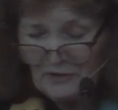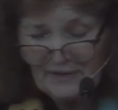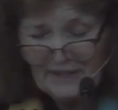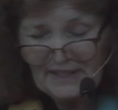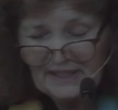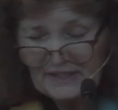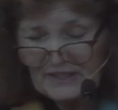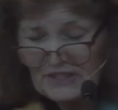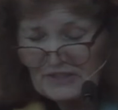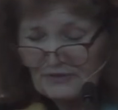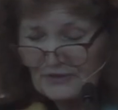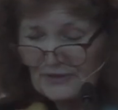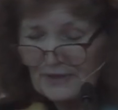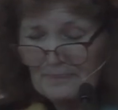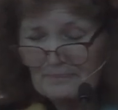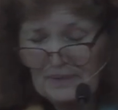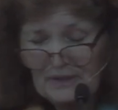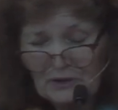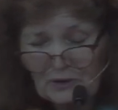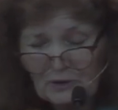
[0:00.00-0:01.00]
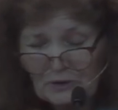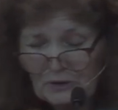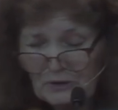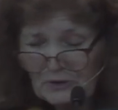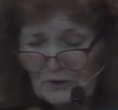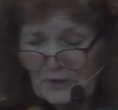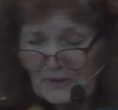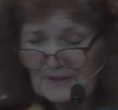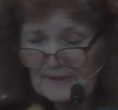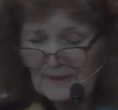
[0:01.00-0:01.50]
you thanks for the
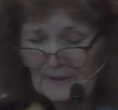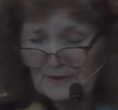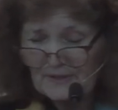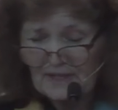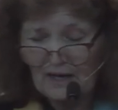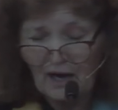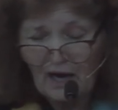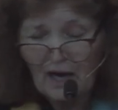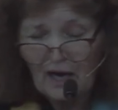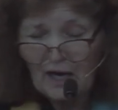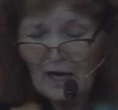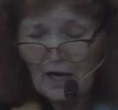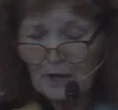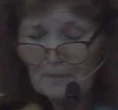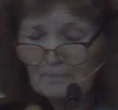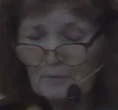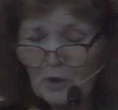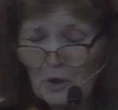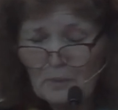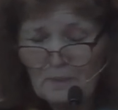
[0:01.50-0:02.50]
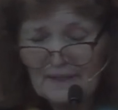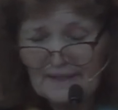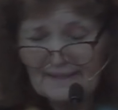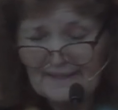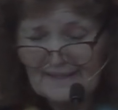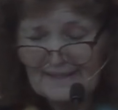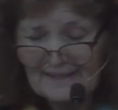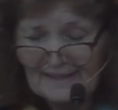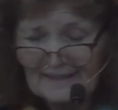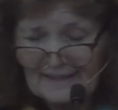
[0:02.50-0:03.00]
miracles, those aha
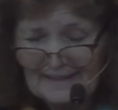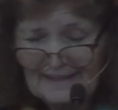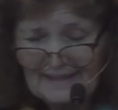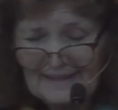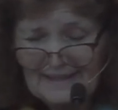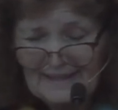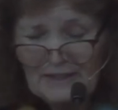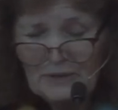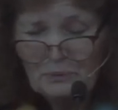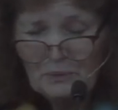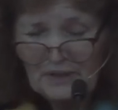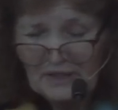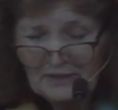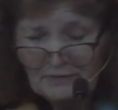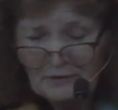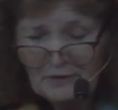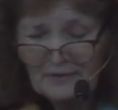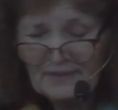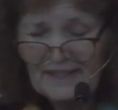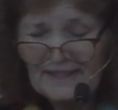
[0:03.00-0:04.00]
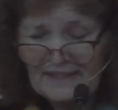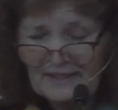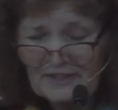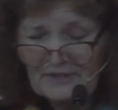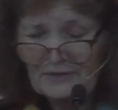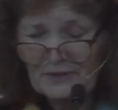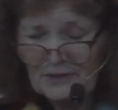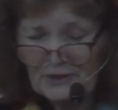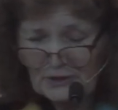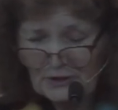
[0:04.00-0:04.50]
moments. We give you thanks
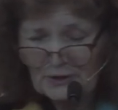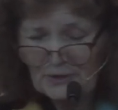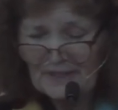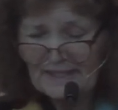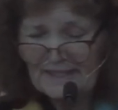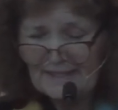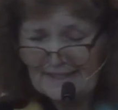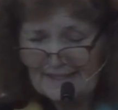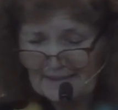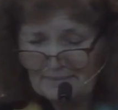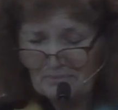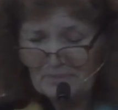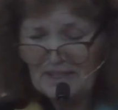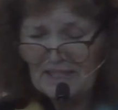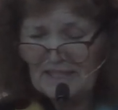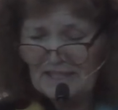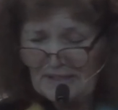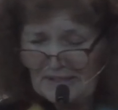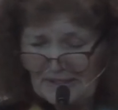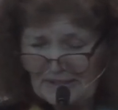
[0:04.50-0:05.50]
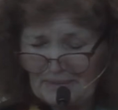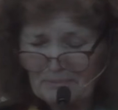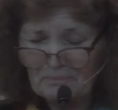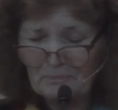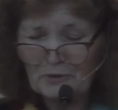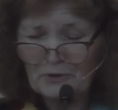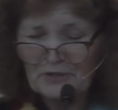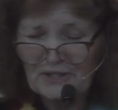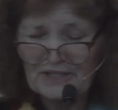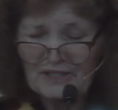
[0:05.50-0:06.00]
for your grace and peace and
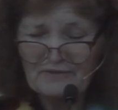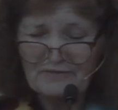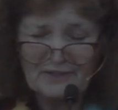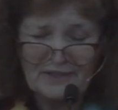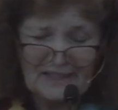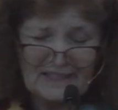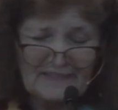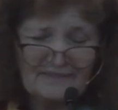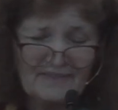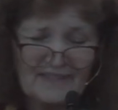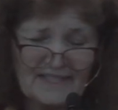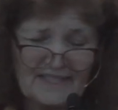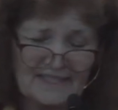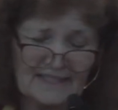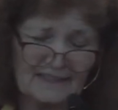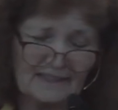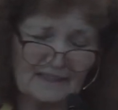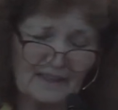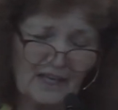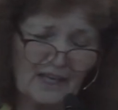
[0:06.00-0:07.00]
mercy, forgiveness and